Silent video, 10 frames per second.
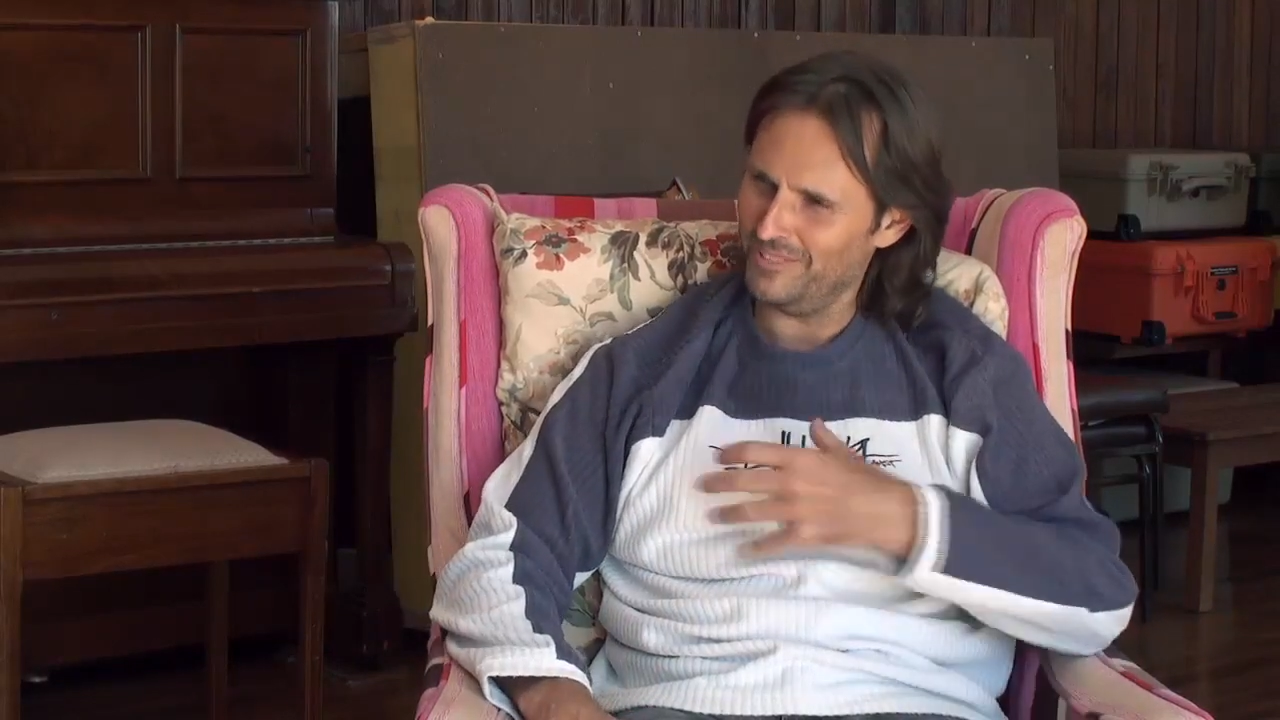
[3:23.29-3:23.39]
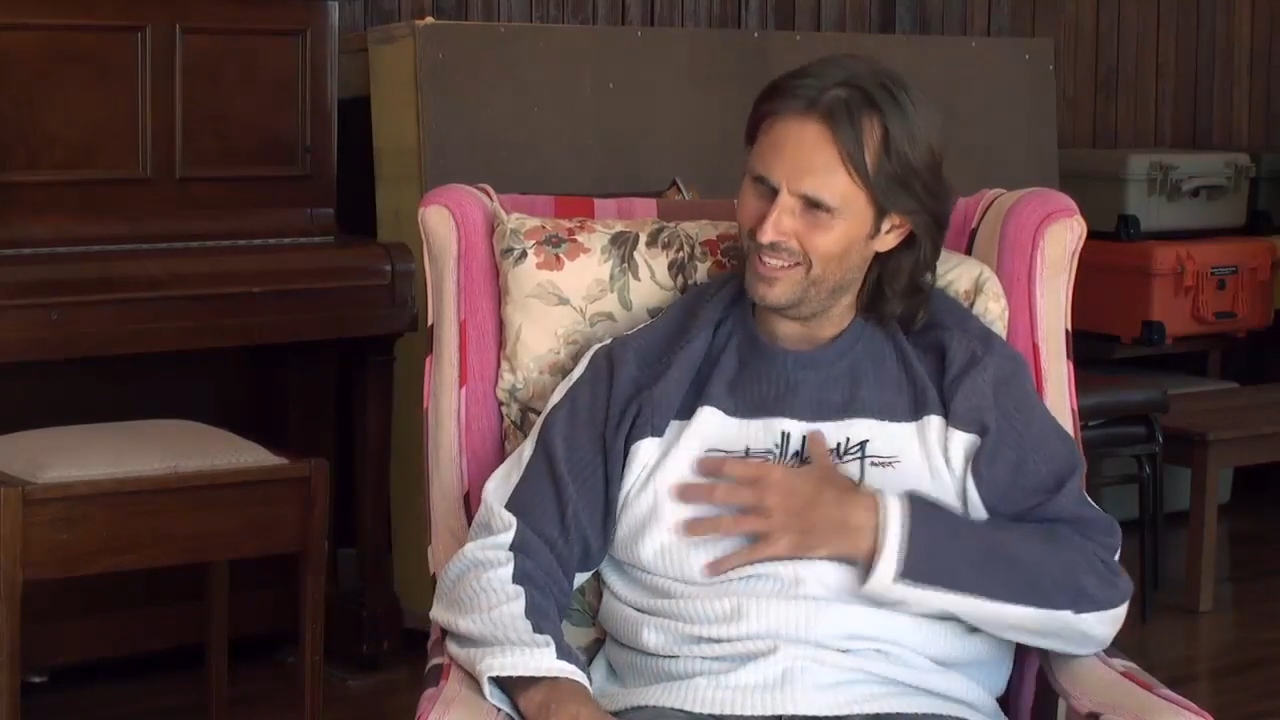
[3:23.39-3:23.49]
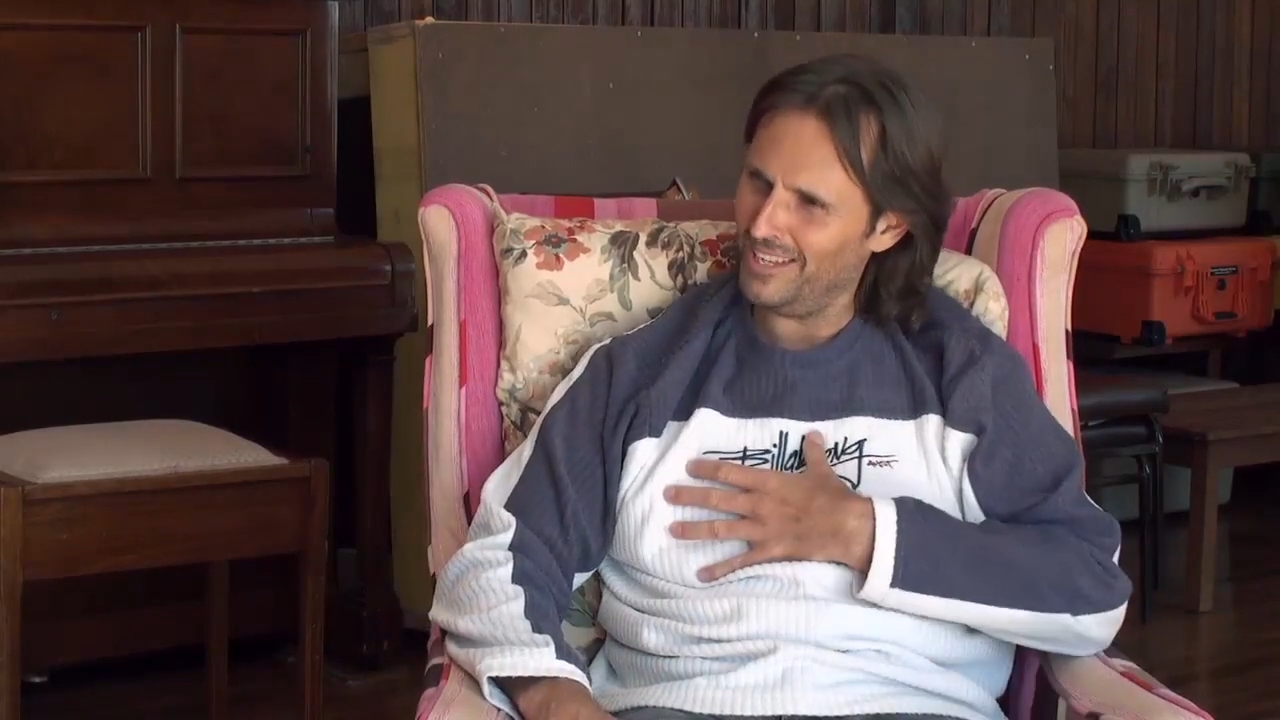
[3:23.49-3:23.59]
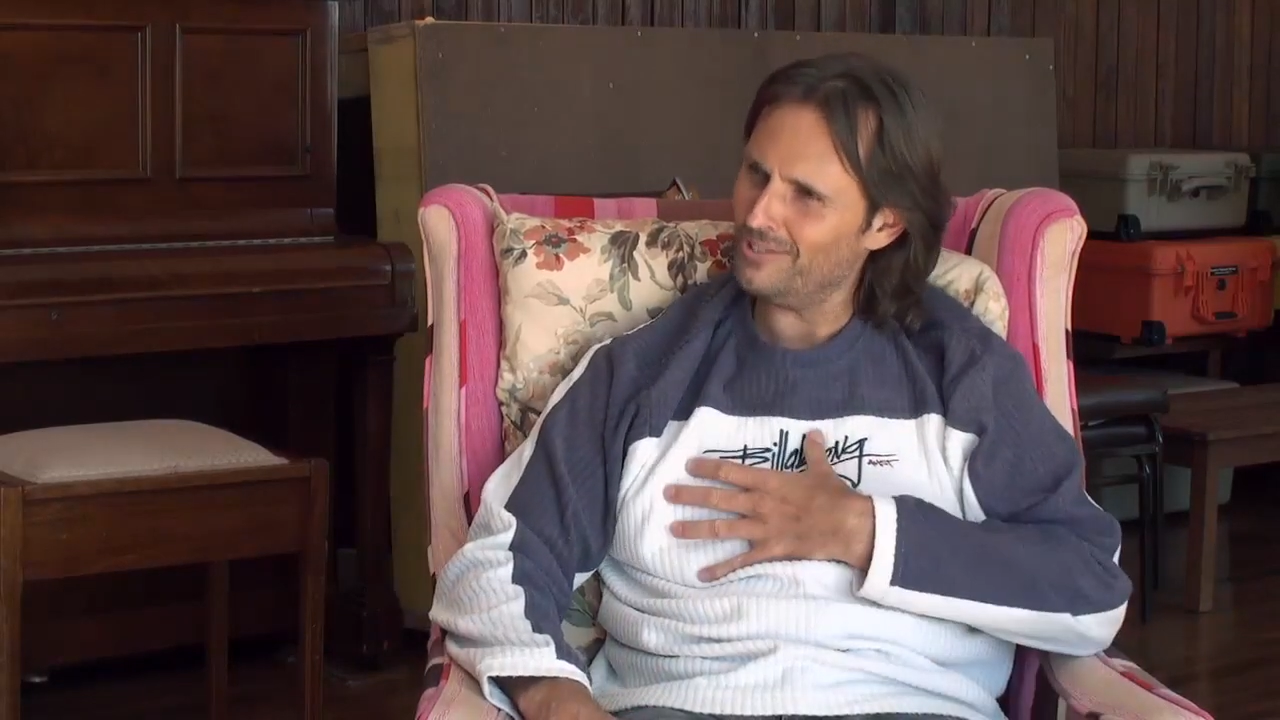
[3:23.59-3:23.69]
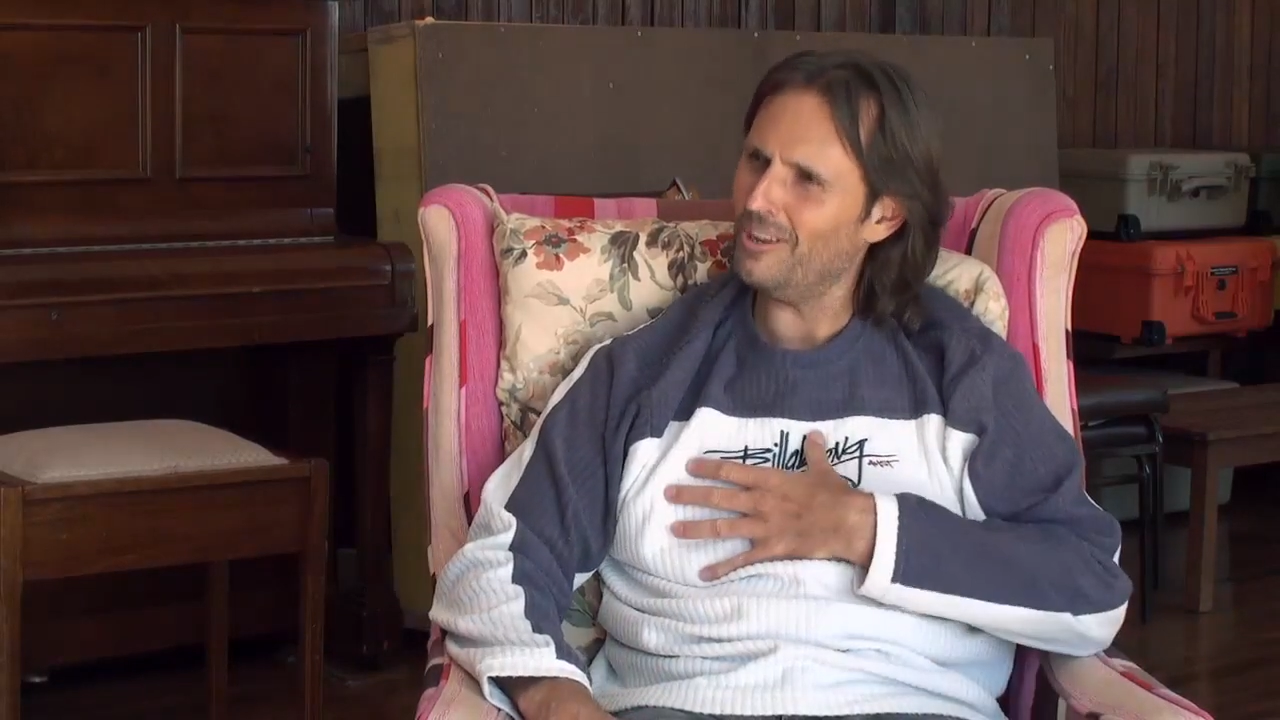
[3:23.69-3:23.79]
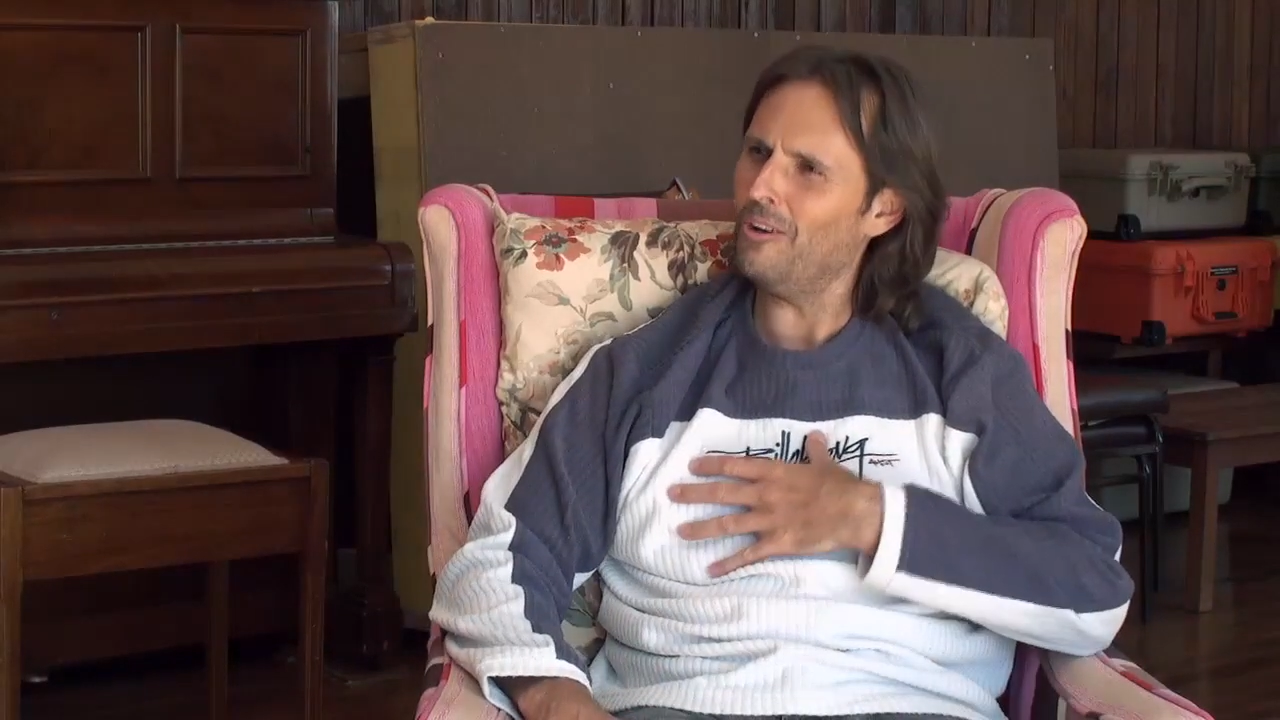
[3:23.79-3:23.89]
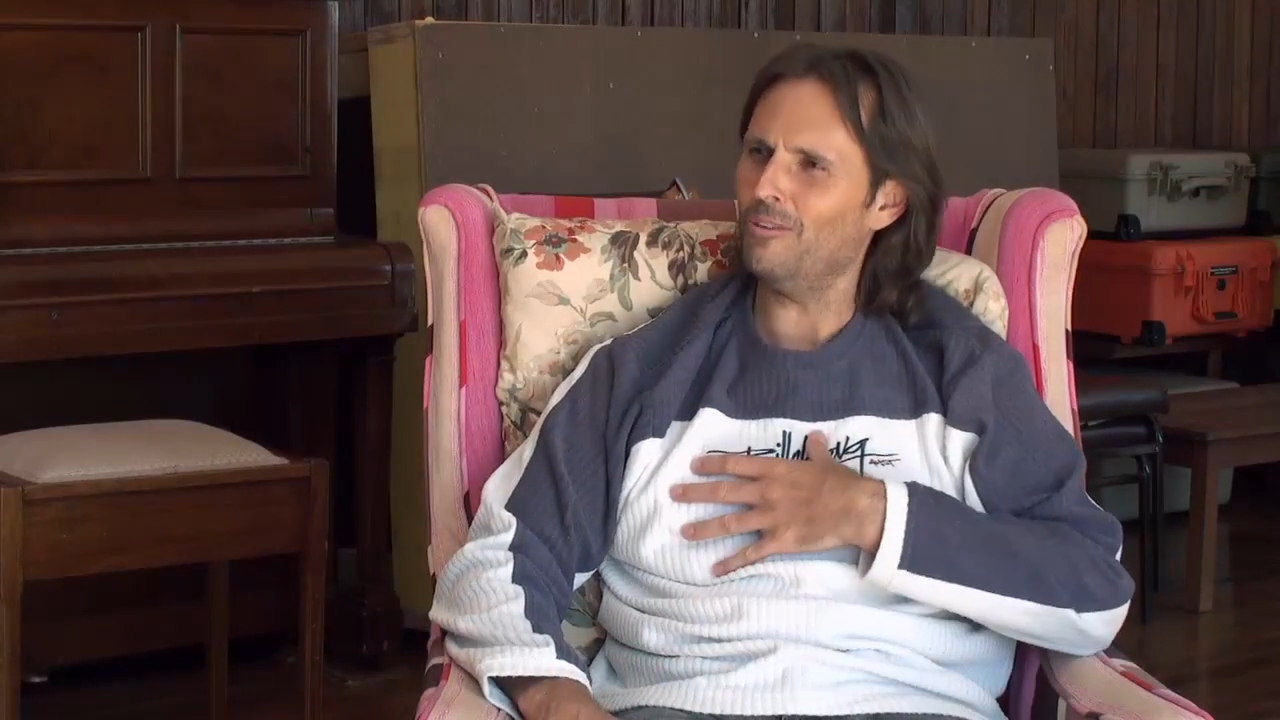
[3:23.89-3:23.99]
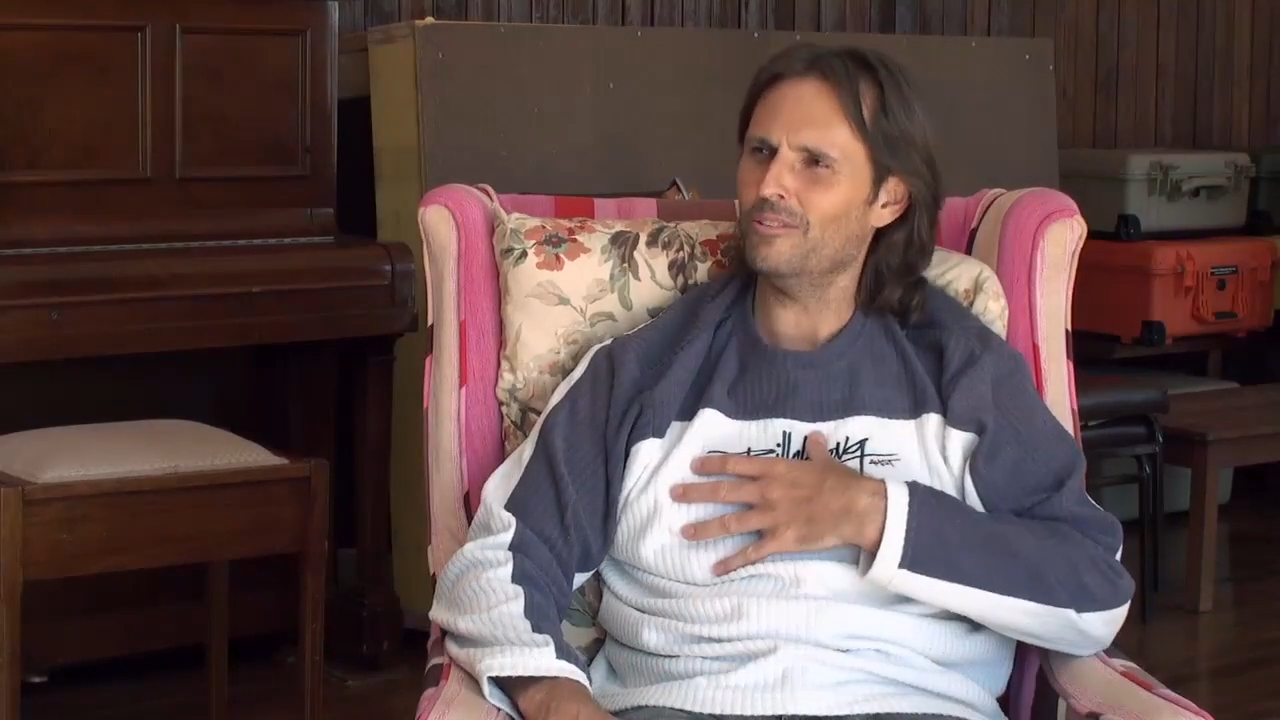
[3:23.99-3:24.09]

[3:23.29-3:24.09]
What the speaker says: in our soul.